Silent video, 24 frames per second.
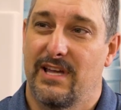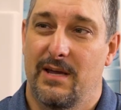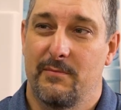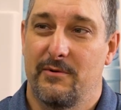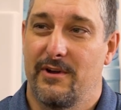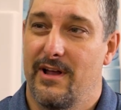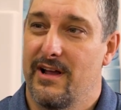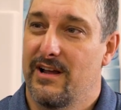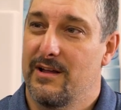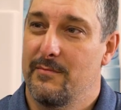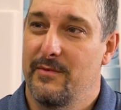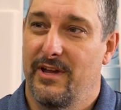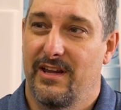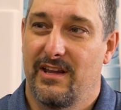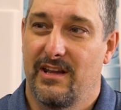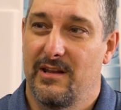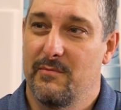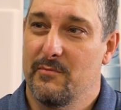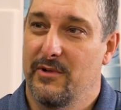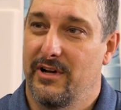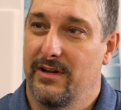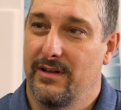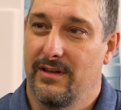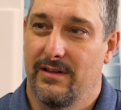time, you're not going to make
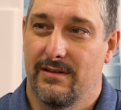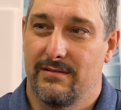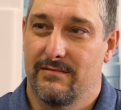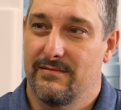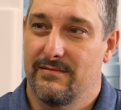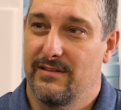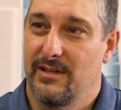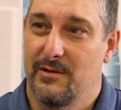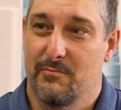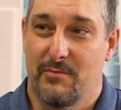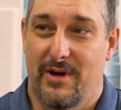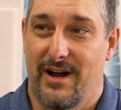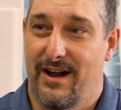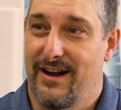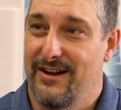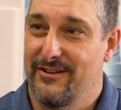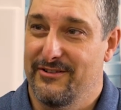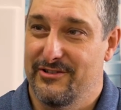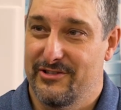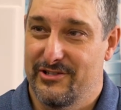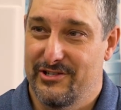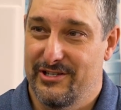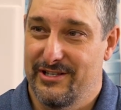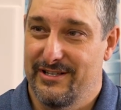any money in, in
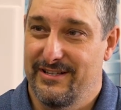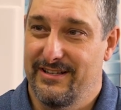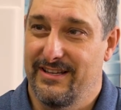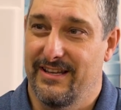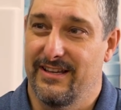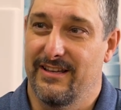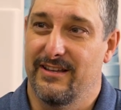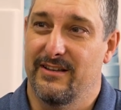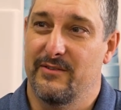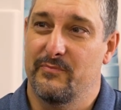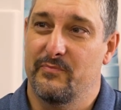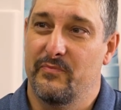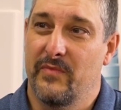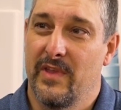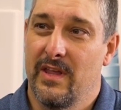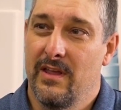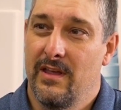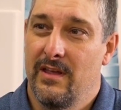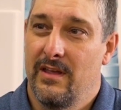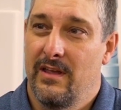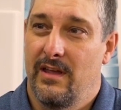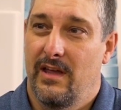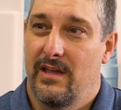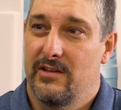biology, and
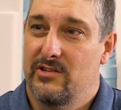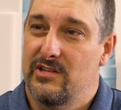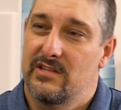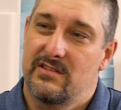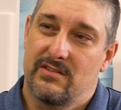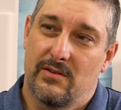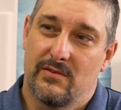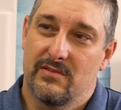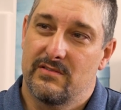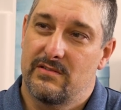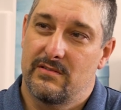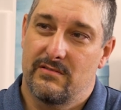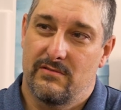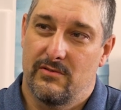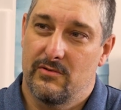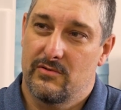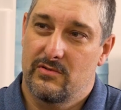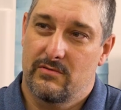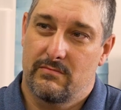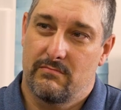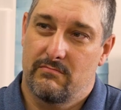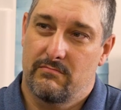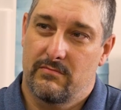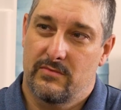and just those,
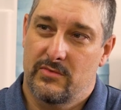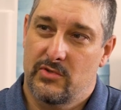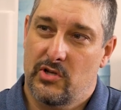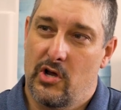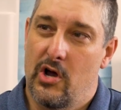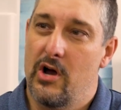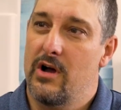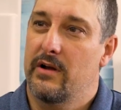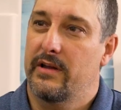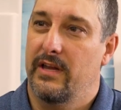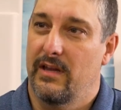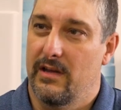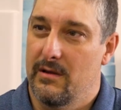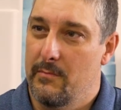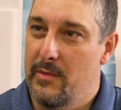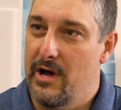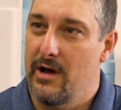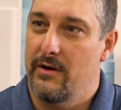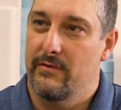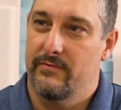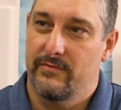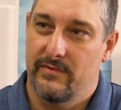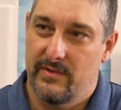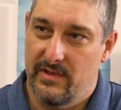those talking
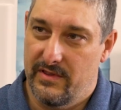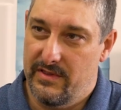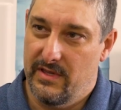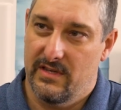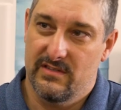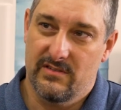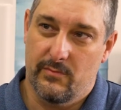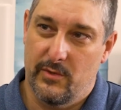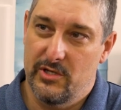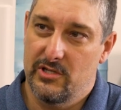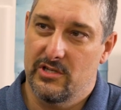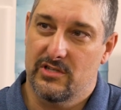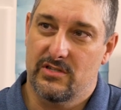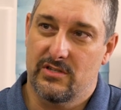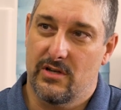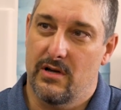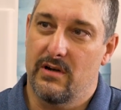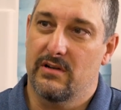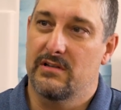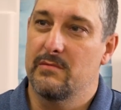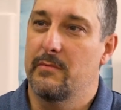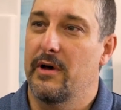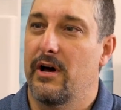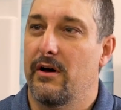about the things that we just
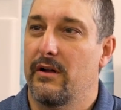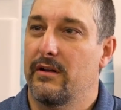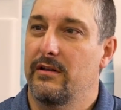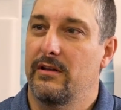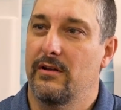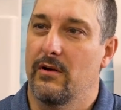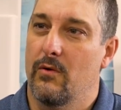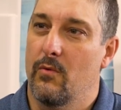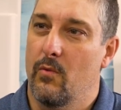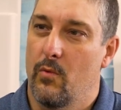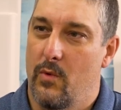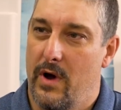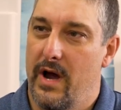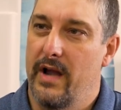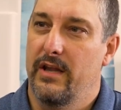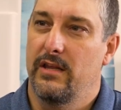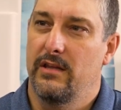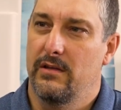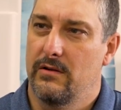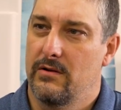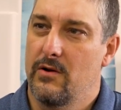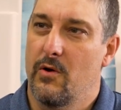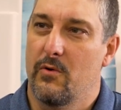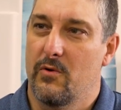talked about, you know, why do
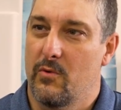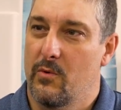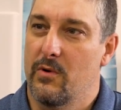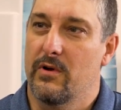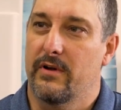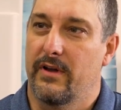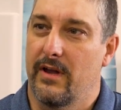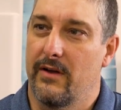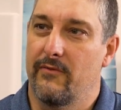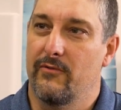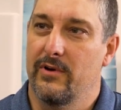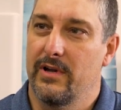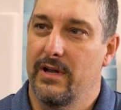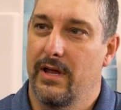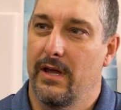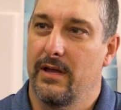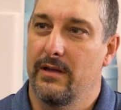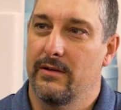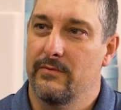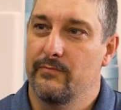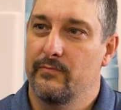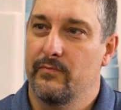you go to work every day?